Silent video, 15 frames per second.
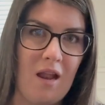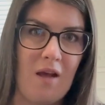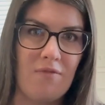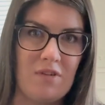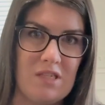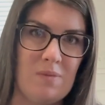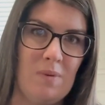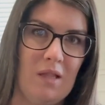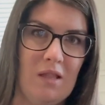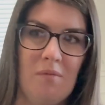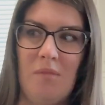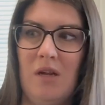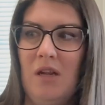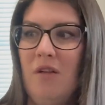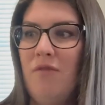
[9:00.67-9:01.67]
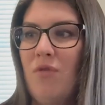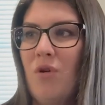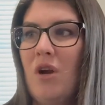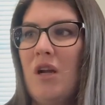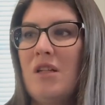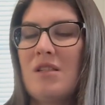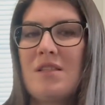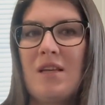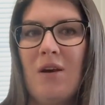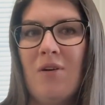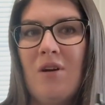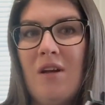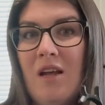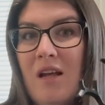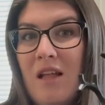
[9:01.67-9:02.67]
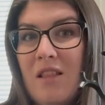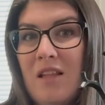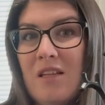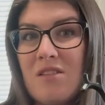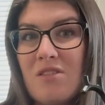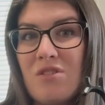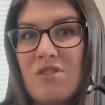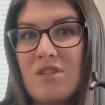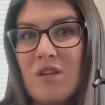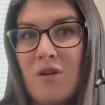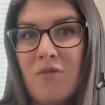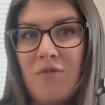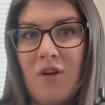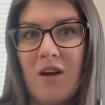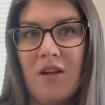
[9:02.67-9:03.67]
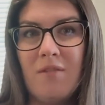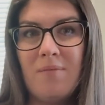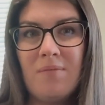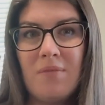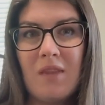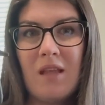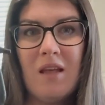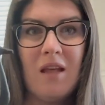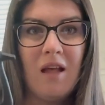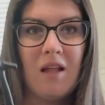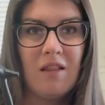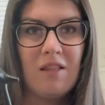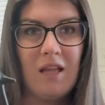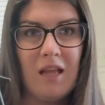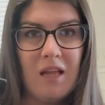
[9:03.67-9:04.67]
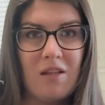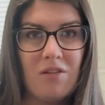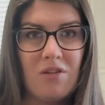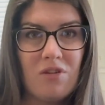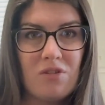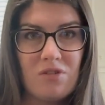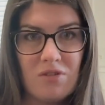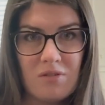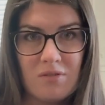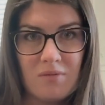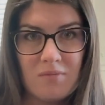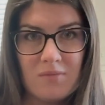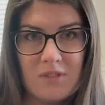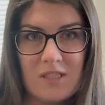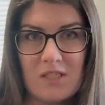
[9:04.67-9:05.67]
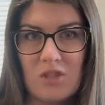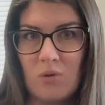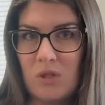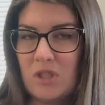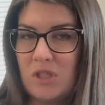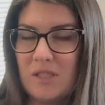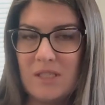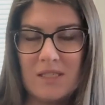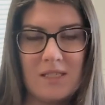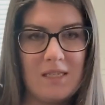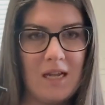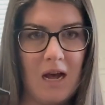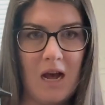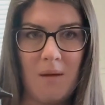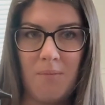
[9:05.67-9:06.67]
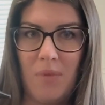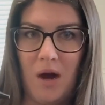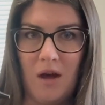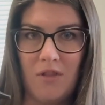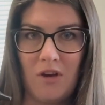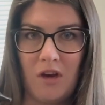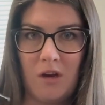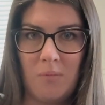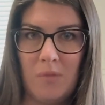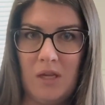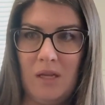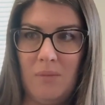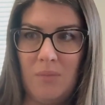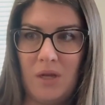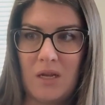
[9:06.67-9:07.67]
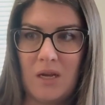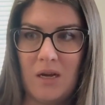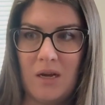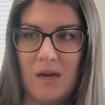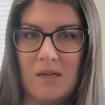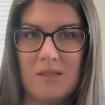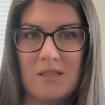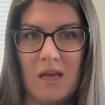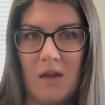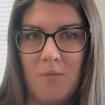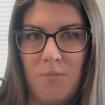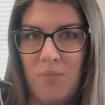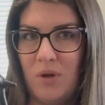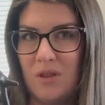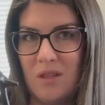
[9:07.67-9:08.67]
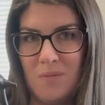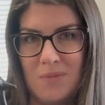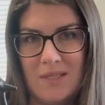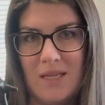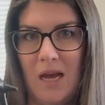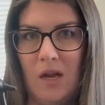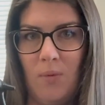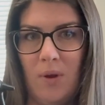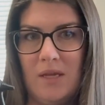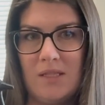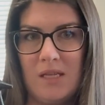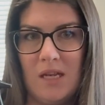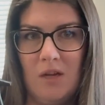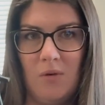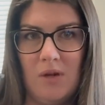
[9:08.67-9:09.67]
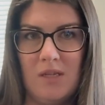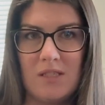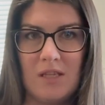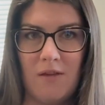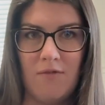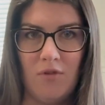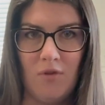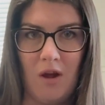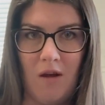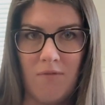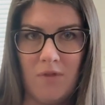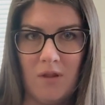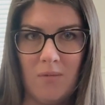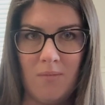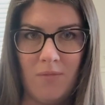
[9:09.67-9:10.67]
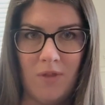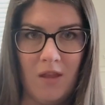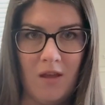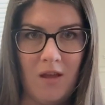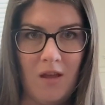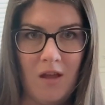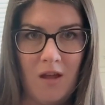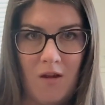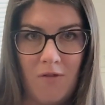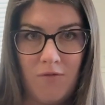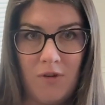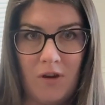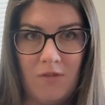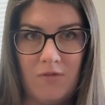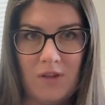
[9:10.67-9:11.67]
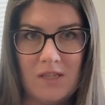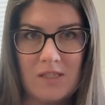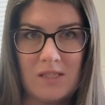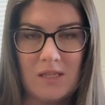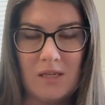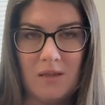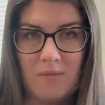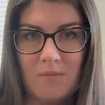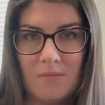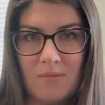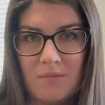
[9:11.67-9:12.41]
have to spend the money for it. So these are so fun. The antler situation does not bother me because I put them sideways anyways. If you have them front-facing,